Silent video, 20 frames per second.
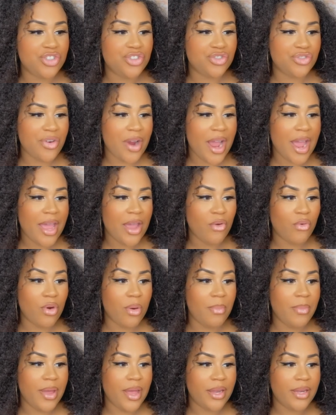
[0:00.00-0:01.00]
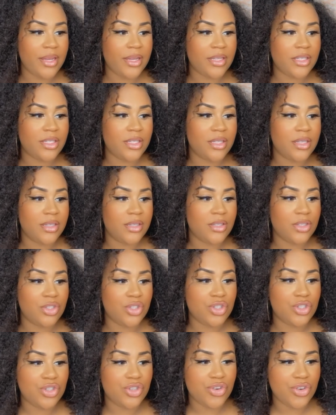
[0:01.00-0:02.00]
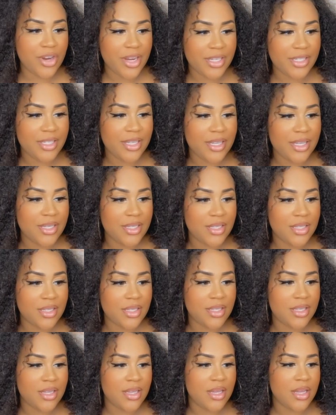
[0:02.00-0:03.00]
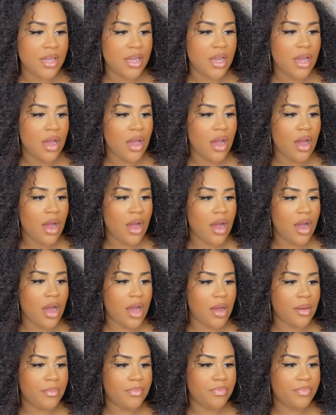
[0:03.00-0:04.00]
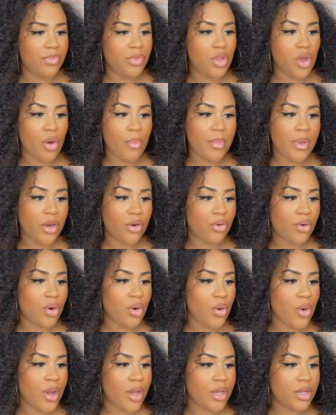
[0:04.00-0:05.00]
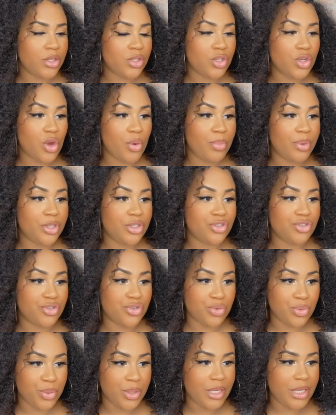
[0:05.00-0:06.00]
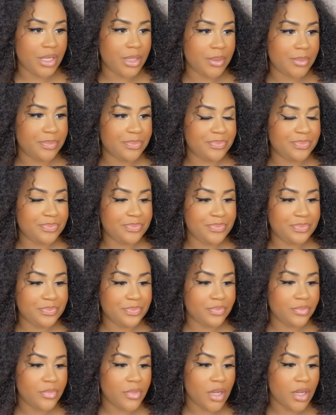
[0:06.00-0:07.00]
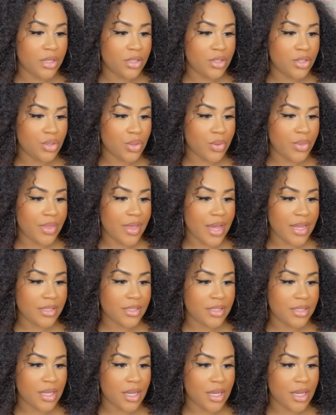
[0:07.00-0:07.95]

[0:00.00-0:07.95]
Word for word: dry, rebellious stresses. Um, no mineral oils, no petroleum. So that's